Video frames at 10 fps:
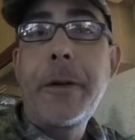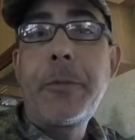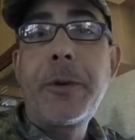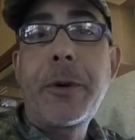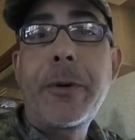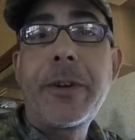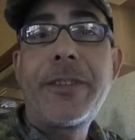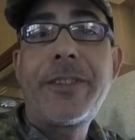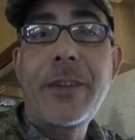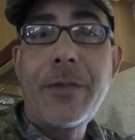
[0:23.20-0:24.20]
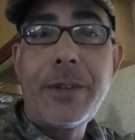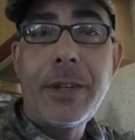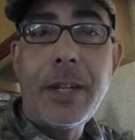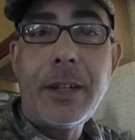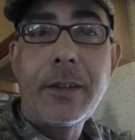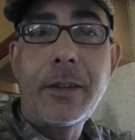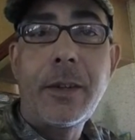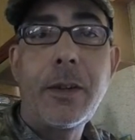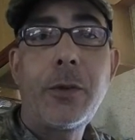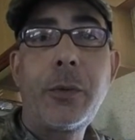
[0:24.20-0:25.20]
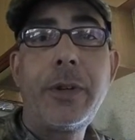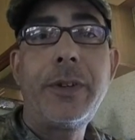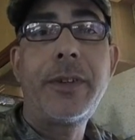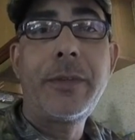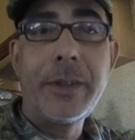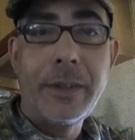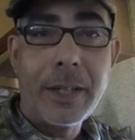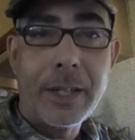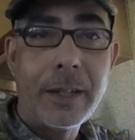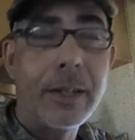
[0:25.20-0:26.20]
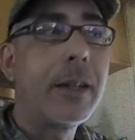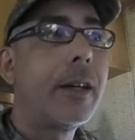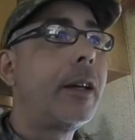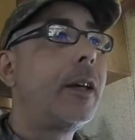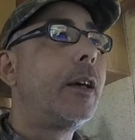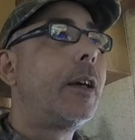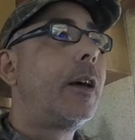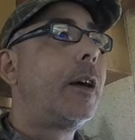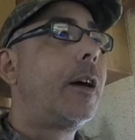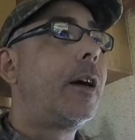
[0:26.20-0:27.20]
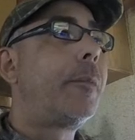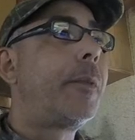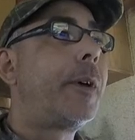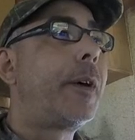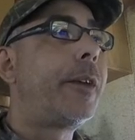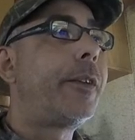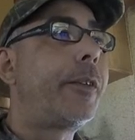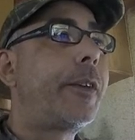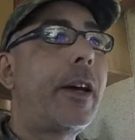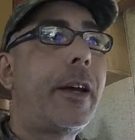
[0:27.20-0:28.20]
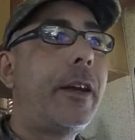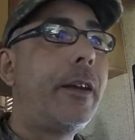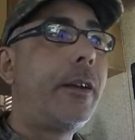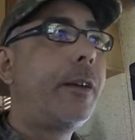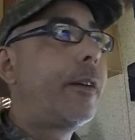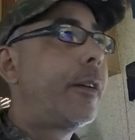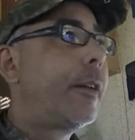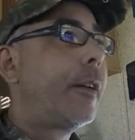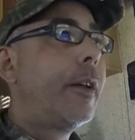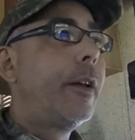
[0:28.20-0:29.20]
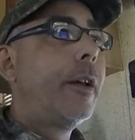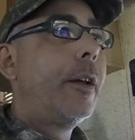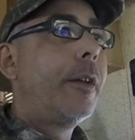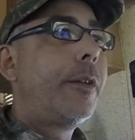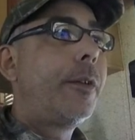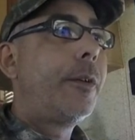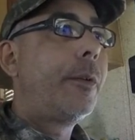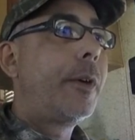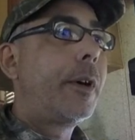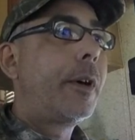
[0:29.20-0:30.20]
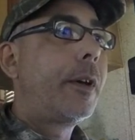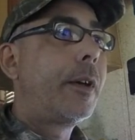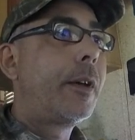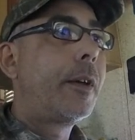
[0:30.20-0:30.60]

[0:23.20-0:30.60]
February 17th, 2017. I just got here to a